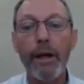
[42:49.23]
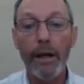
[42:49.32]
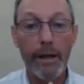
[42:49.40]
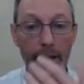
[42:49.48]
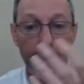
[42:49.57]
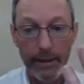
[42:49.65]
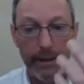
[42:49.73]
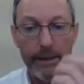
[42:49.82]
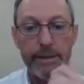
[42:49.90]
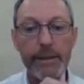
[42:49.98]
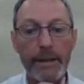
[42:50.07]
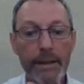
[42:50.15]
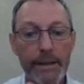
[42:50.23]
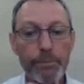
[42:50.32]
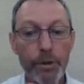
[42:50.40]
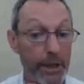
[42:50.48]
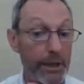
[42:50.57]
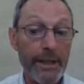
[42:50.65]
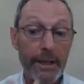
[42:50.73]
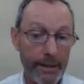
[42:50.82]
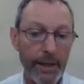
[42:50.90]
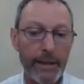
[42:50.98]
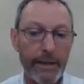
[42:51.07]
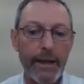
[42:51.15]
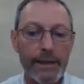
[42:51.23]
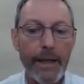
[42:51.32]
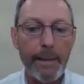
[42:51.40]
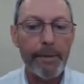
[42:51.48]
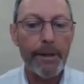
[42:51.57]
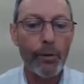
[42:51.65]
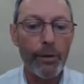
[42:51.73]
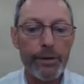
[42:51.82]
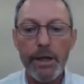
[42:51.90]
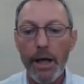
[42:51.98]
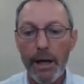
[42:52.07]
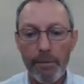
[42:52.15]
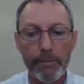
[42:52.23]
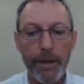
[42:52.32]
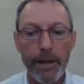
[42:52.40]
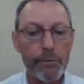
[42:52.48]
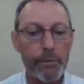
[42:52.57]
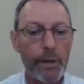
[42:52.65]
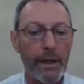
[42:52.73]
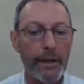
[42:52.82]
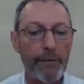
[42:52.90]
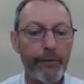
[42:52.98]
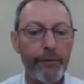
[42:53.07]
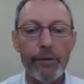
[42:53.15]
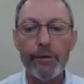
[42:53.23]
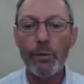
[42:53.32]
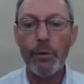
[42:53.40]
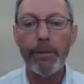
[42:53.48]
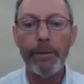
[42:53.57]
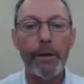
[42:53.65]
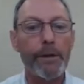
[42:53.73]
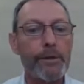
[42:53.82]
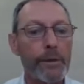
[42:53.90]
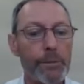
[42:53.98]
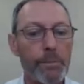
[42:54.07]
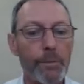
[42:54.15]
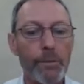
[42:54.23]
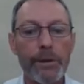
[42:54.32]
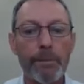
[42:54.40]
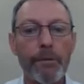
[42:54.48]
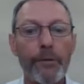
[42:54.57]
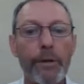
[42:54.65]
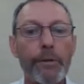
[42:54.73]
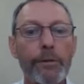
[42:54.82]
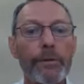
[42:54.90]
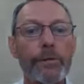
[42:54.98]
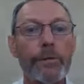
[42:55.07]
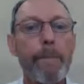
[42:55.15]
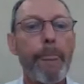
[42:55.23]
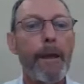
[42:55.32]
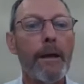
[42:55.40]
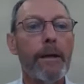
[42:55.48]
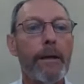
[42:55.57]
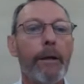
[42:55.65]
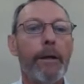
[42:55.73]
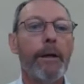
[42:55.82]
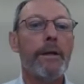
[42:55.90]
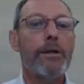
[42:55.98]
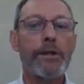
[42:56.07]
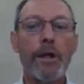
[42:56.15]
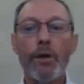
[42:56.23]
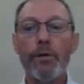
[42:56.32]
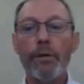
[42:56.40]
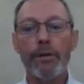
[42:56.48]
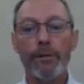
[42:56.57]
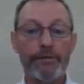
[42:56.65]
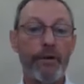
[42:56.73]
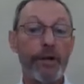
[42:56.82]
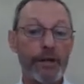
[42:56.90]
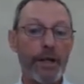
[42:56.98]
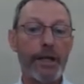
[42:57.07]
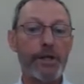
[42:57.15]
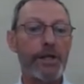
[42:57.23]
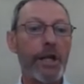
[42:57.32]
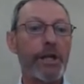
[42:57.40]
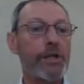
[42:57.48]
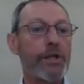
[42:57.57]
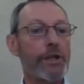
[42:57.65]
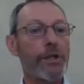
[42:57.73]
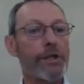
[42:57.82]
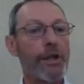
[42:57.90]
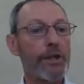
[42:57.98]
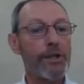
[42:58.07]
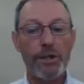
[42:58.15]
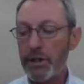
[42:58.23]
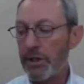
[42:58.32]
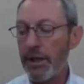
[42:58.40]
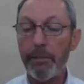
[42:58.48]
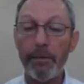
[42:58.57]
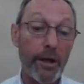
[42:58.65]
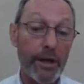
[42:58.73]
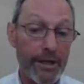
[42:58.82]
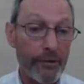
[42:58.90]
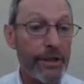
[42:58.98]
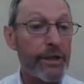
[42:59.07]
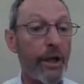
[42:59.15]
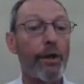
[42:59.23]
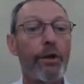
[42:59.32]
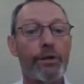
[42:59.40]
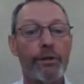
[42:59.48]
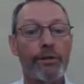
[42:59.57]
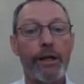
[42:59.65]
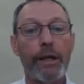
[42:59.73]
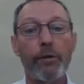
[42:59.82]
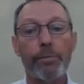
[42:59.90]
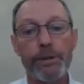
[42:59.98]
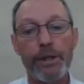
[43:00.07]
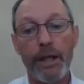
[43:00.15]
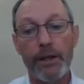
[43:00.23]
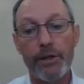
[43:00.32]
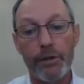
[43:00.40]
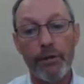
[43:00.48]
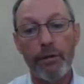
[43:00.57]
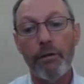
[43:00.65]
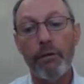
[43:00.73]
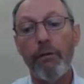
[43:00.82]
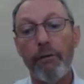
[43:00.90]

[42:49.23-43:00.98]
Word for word: uh, in these in these projects and and that's happening all the time and perhaps we can have a future webinar to explore some of those so, as far as the legislation is concerned, just to summarize, there is a lot of legal protection